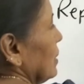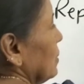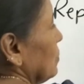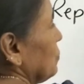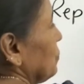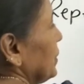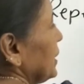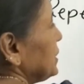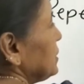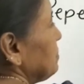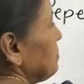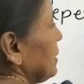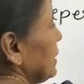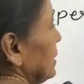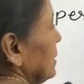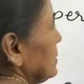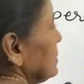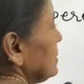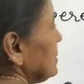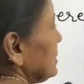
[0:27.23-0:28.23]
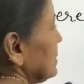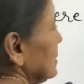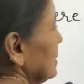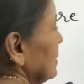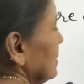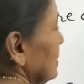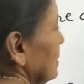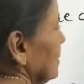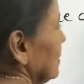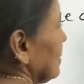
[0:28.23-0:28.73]
which
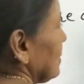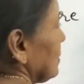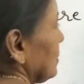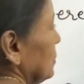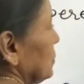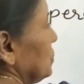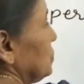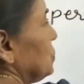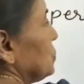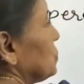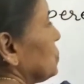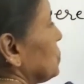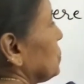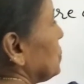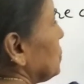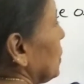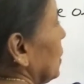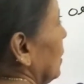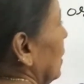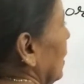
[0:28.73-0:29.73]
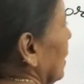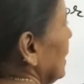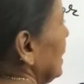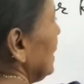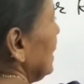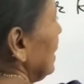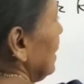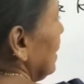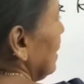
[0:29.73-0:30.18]
means to crawl